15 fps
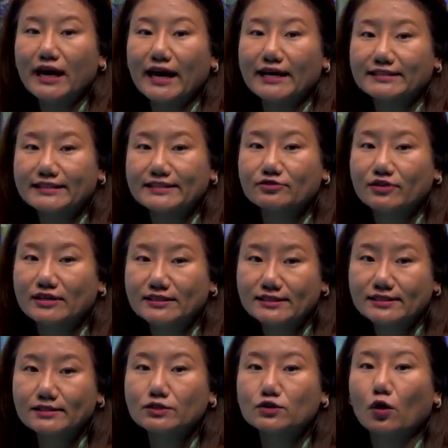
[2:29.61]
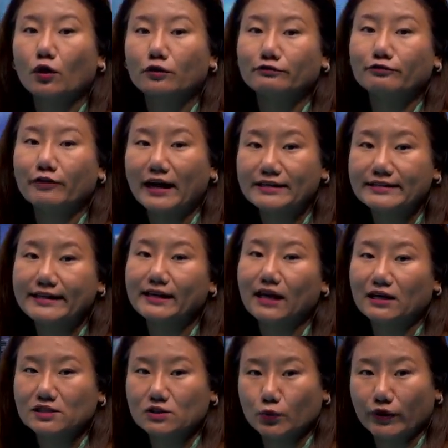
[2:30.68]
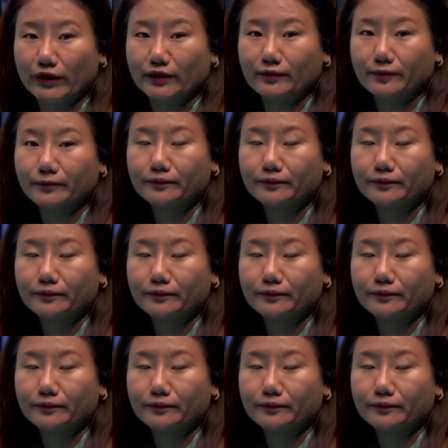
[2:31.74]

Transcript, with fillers: at his residence on Friday last week.